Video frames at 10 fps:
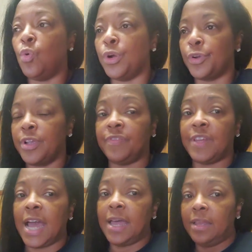order. If
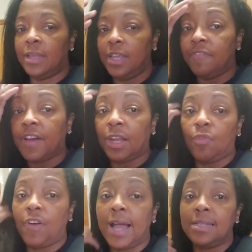I
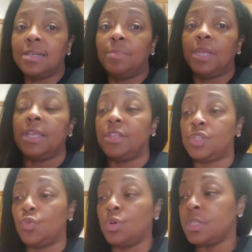don't find something at the
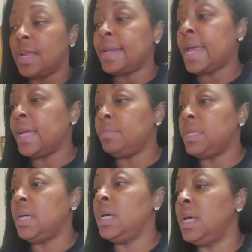stores that I
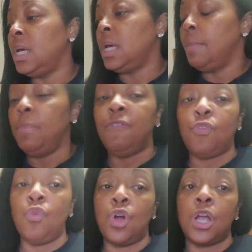named
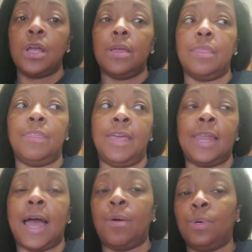before,
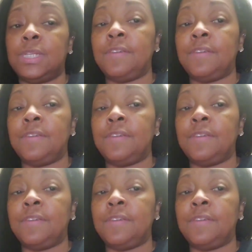then I will